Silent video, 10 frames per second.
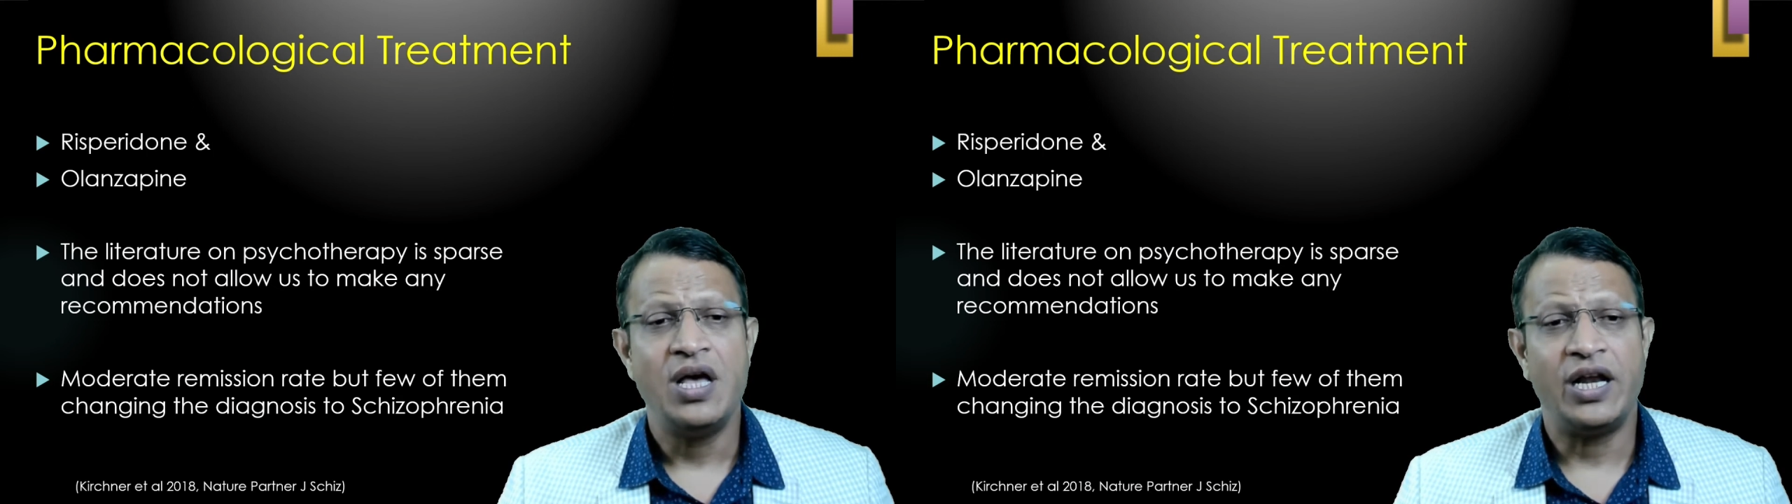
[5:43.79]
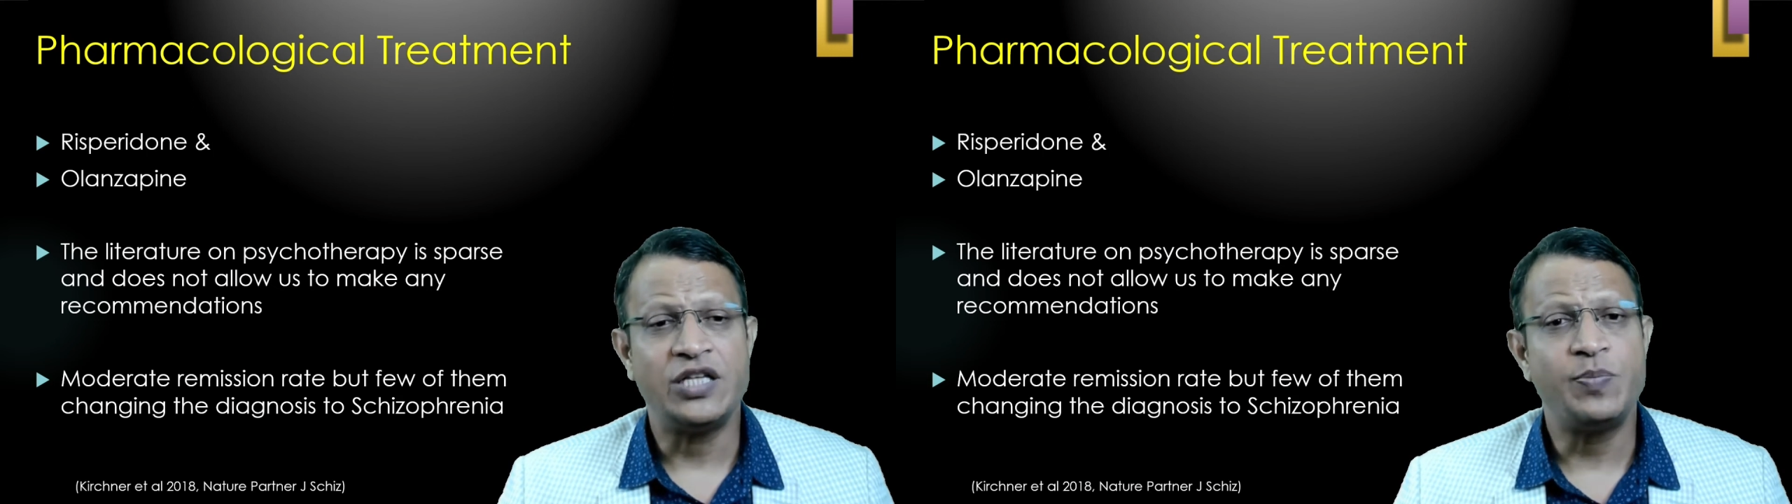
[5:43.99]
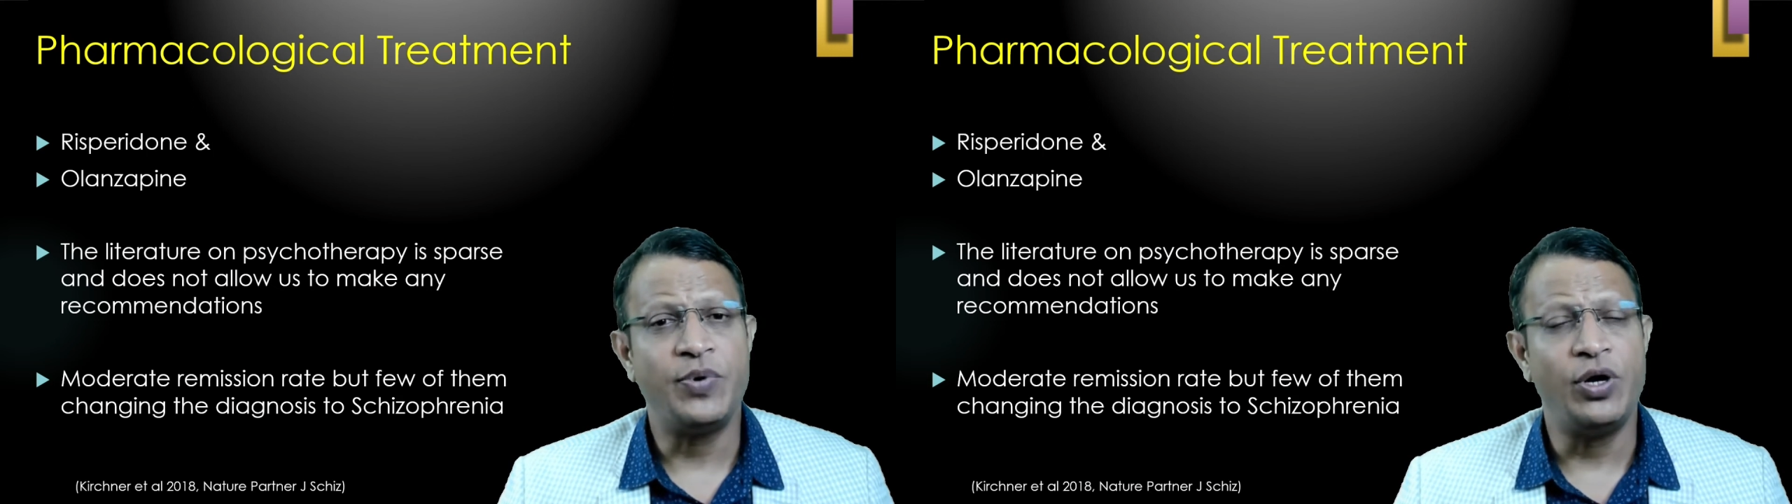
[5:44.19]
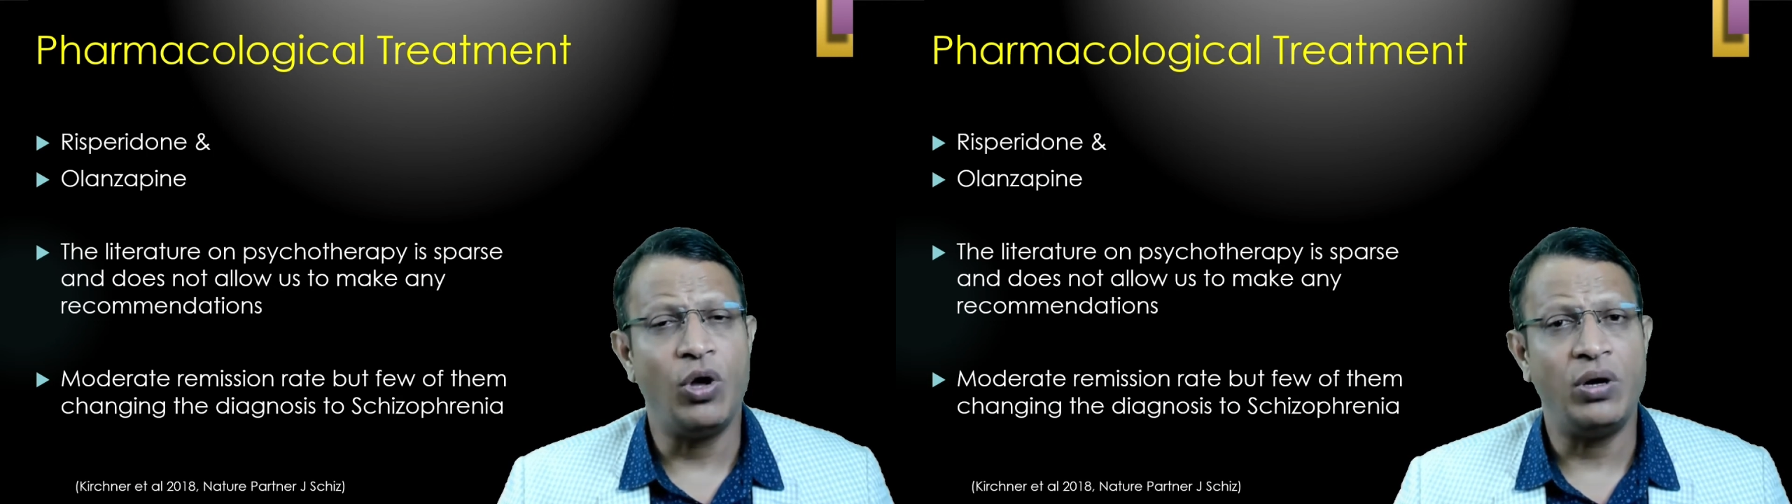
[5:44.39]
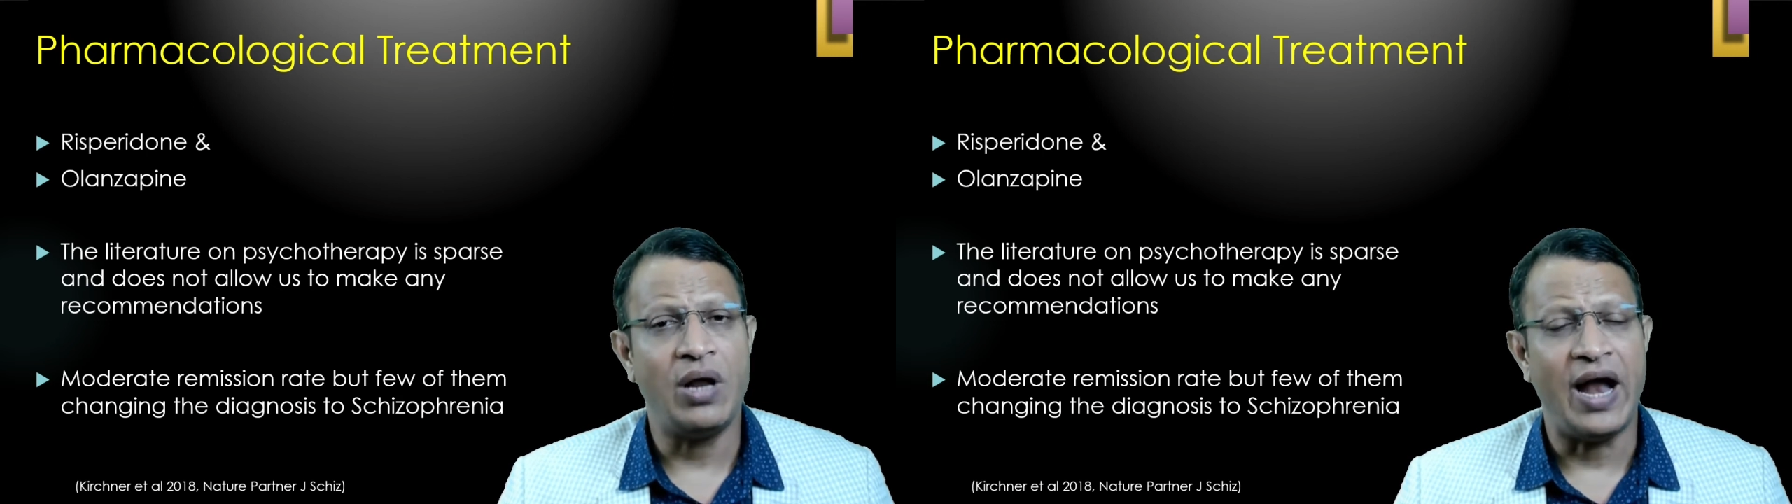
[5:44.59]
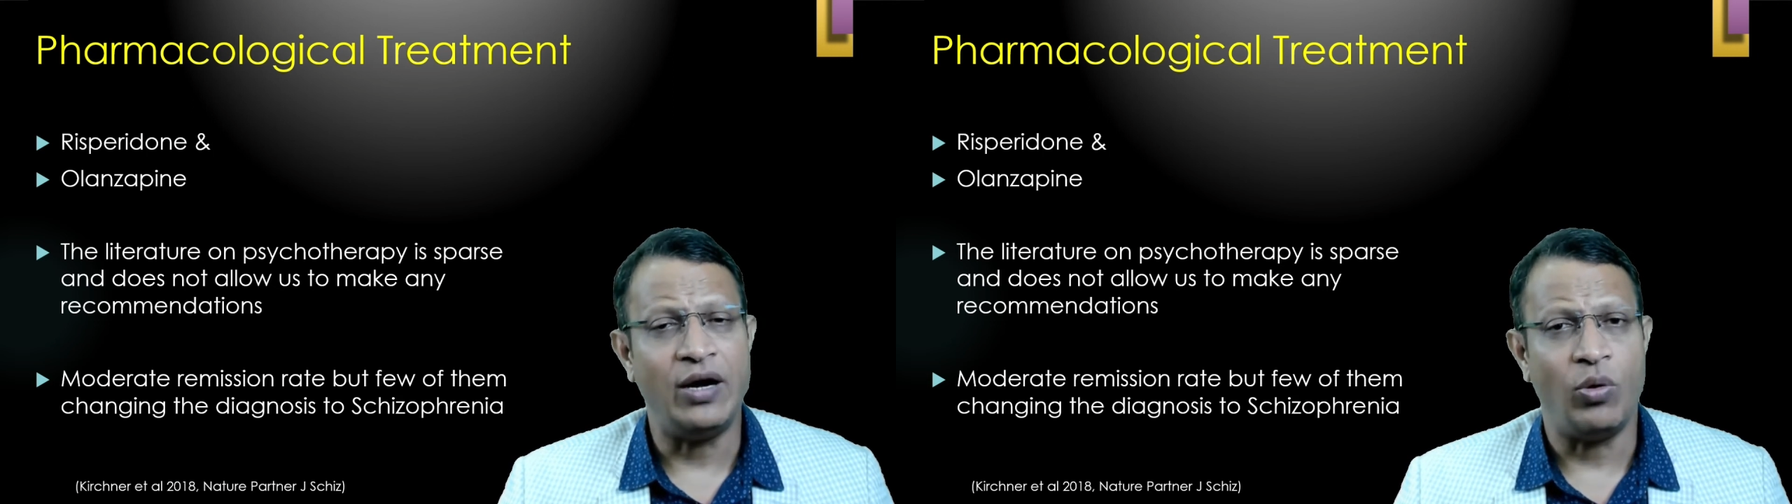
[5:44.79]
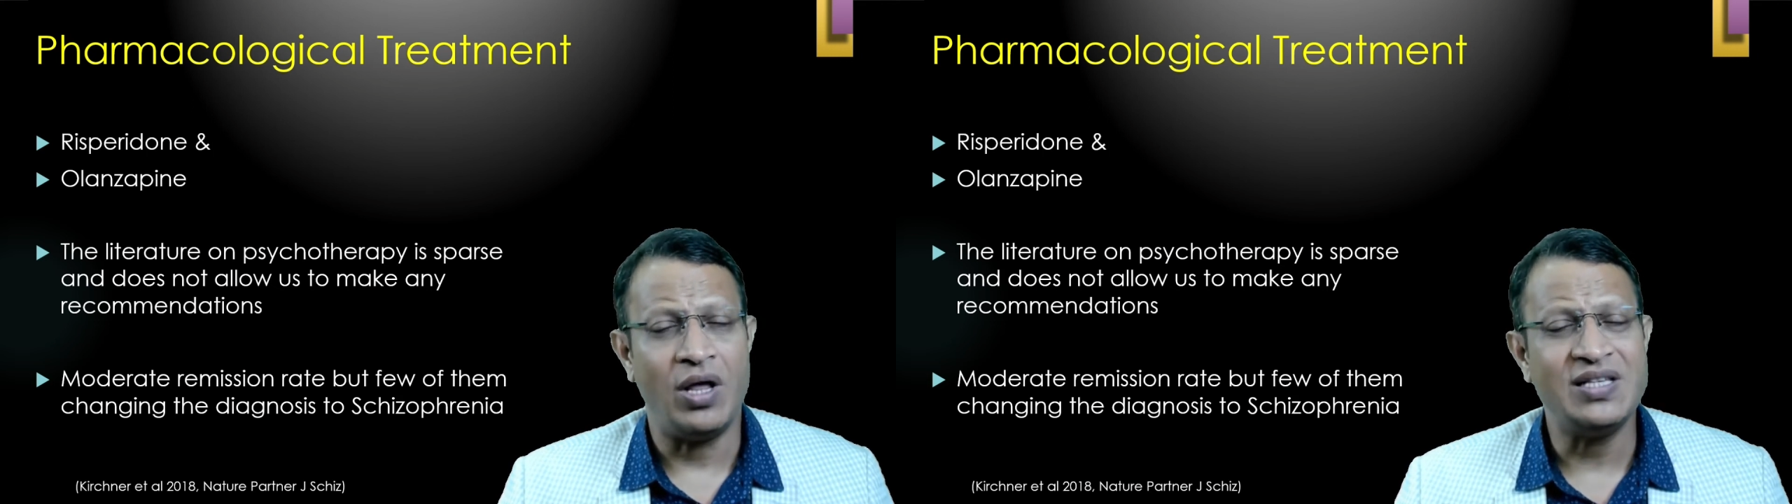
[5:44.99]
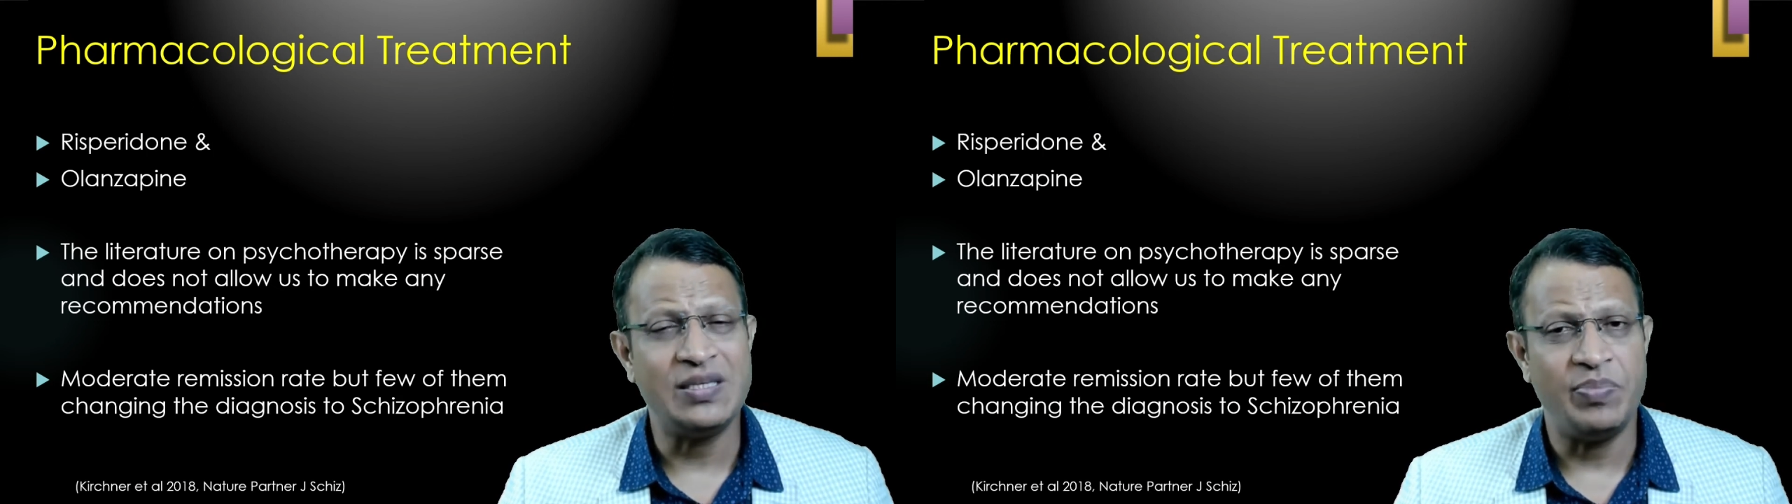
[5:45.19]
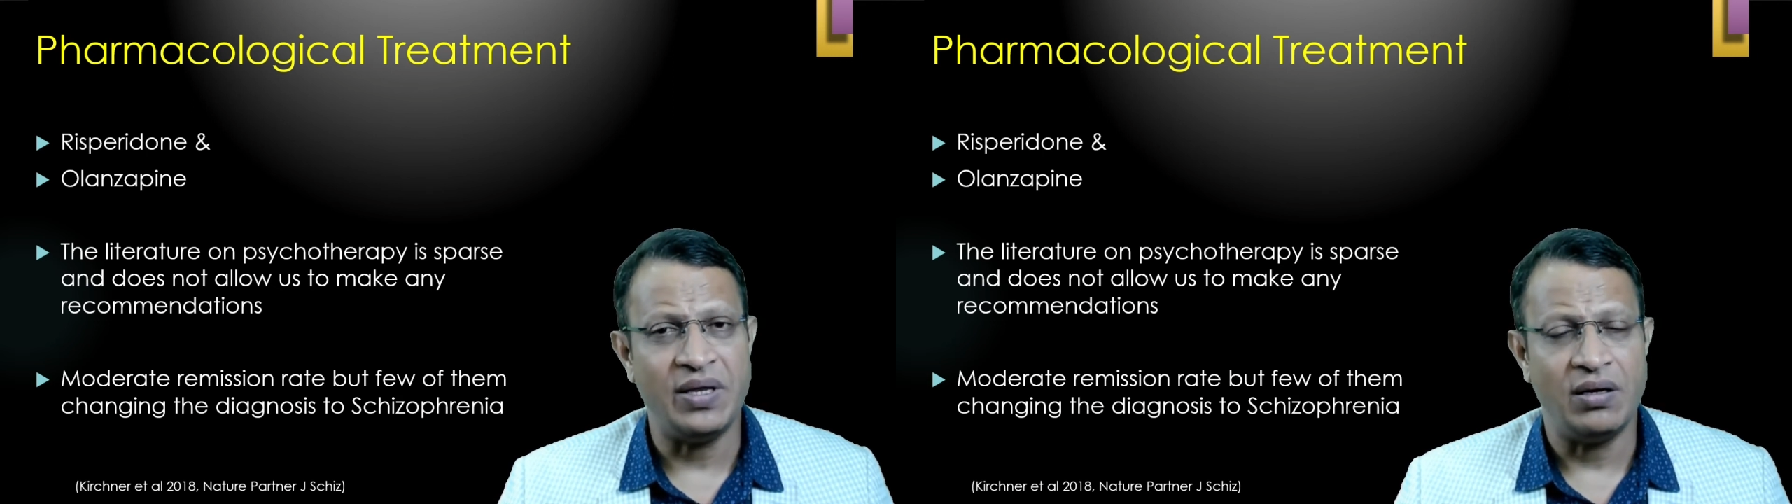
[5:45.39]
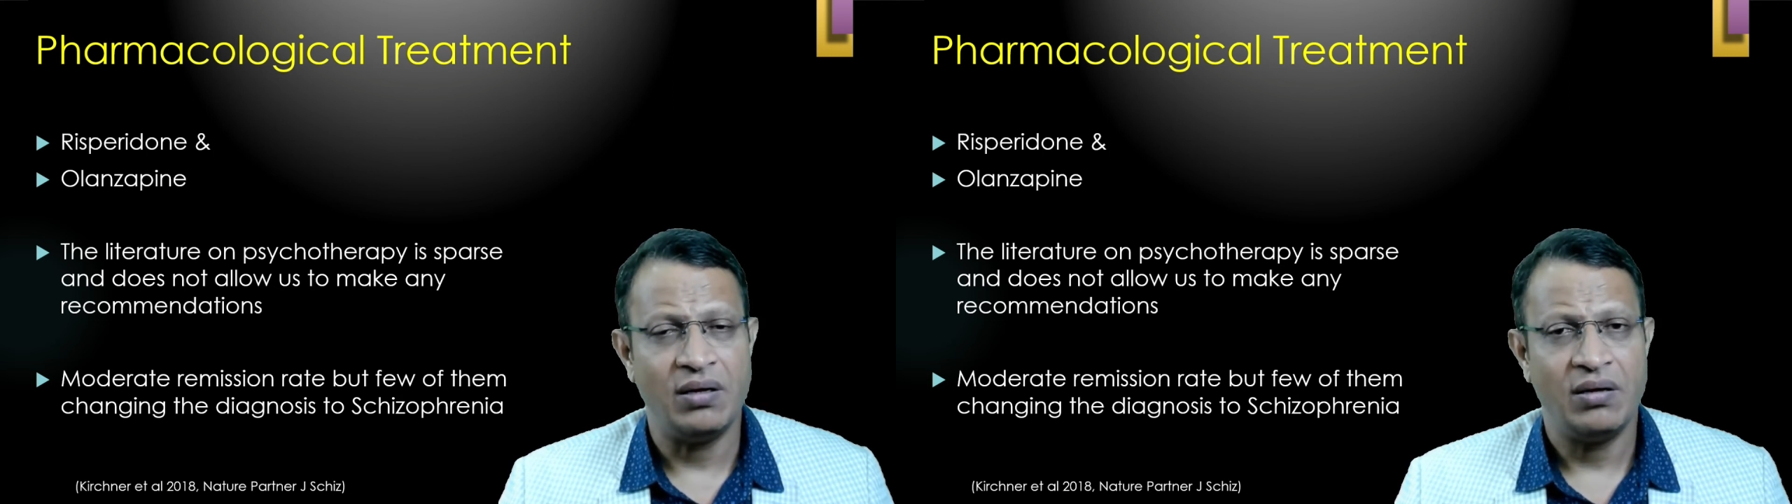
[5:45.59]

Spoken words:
risperidone and olanzapine